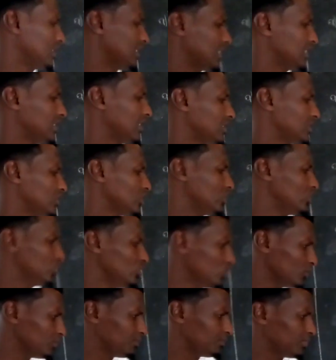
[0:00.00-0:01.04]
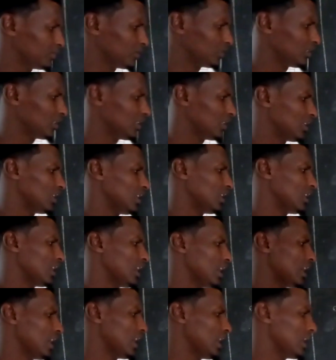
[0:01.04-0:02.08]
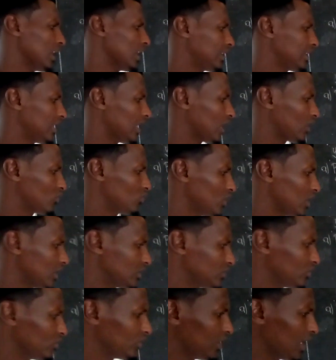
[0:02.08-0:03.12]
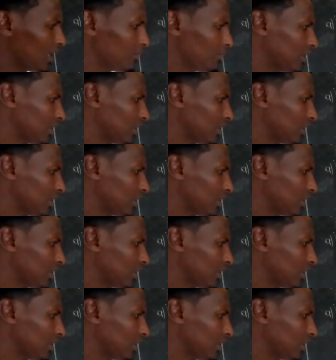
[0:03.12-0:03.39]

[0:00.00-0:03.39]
in the test tube, add a pure sodium